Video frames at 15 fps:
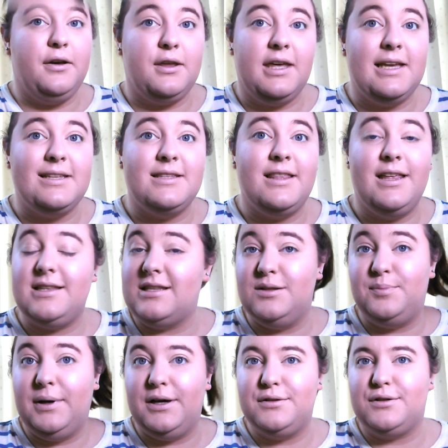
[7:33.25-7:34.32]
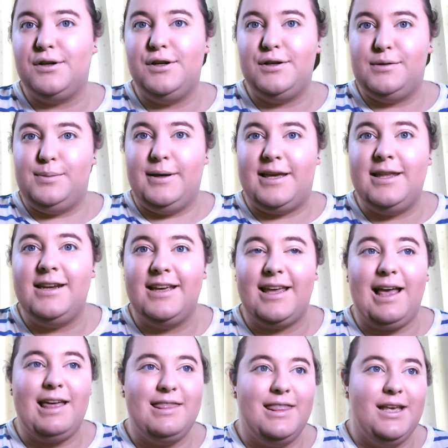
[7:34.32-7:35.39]
Okay, so that's about as good as we're going
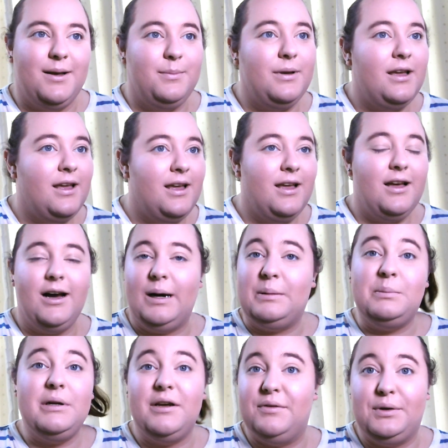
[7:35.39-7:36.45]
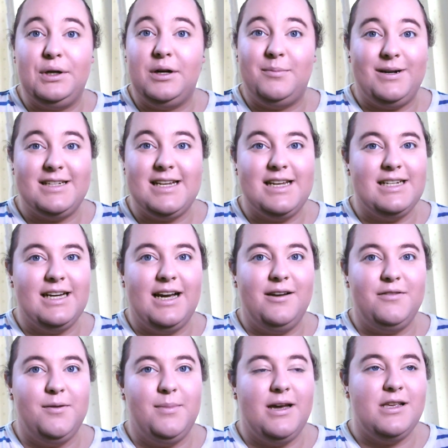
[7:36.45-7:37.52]
to get them. I'm never going to pretend I
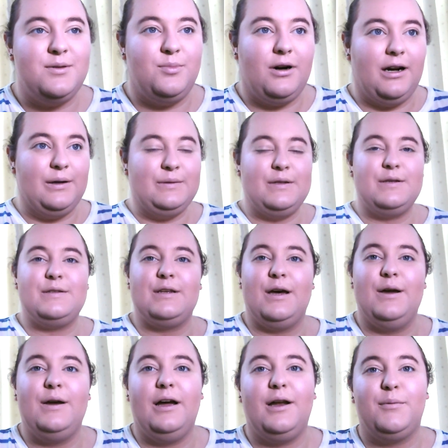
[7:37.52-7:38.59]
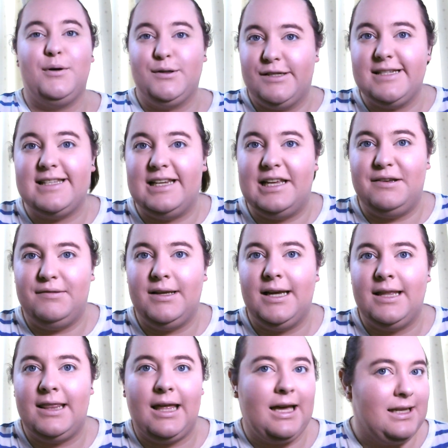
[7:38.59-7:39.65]
have the best brows, so we'll just leave it
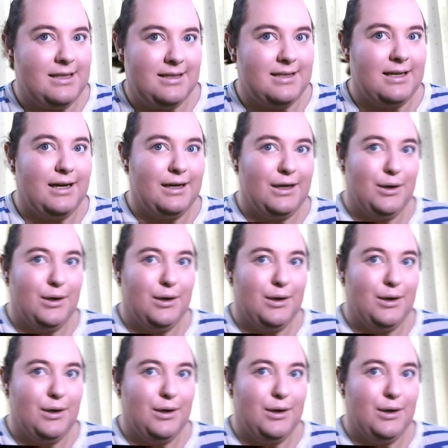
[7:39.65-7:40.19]
at that and say